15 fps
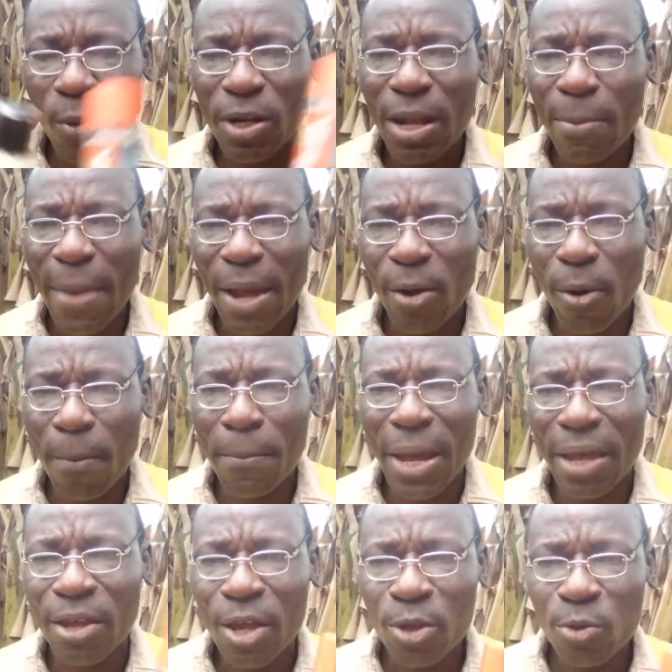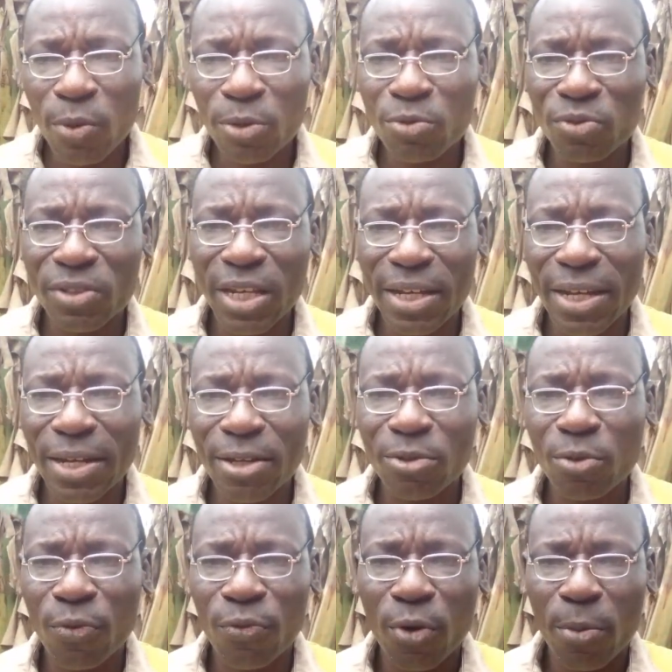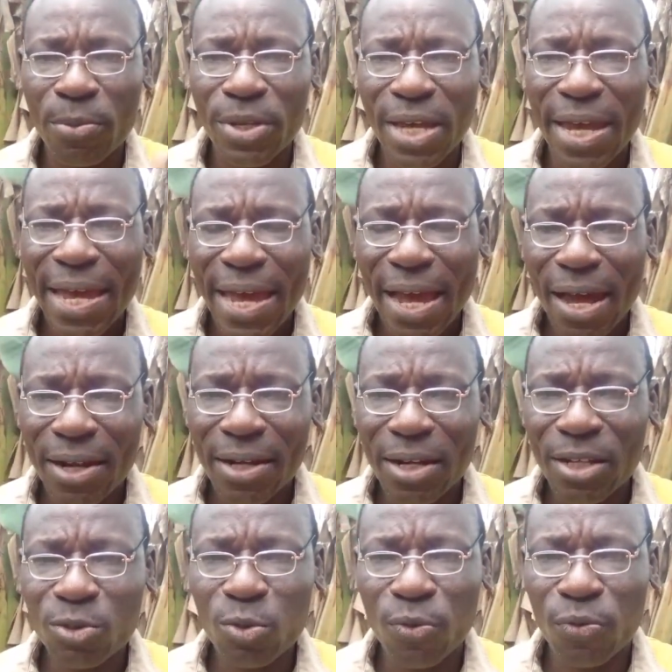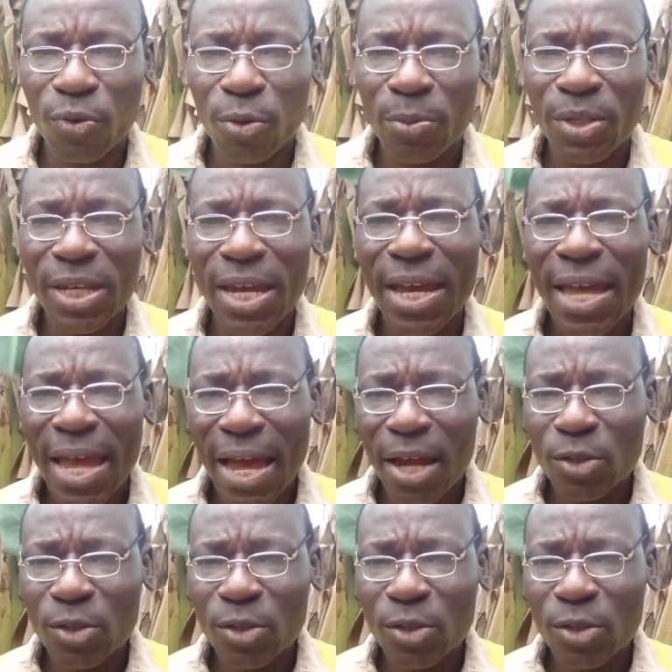What I mean by combine, you want to take a little from here and a little from here,